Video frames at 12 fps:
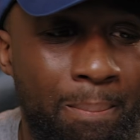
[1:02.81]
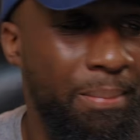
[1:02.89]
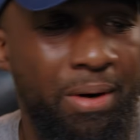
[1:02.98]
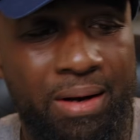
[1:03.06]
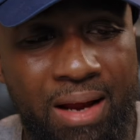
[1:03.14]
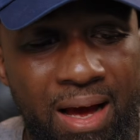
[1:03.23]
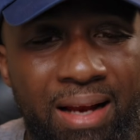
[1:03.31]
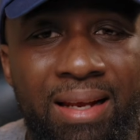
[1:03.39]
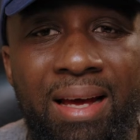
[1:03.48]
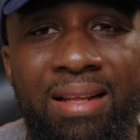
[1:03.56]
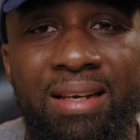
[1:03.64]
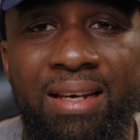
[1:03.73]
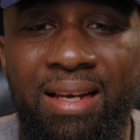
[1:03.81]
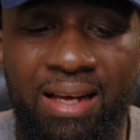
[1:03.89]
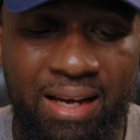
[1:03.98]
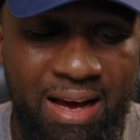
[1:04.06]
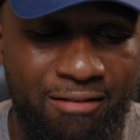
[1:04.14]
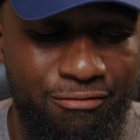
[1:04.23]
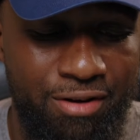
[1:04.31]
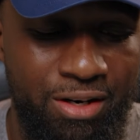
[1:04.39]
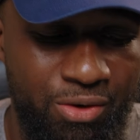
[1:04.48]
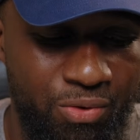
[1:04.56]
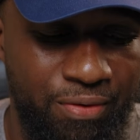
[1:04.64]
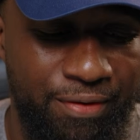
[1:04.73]
But at the end of the day, I really
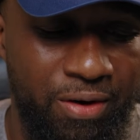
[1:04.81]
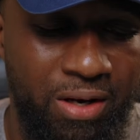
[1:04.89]
do feel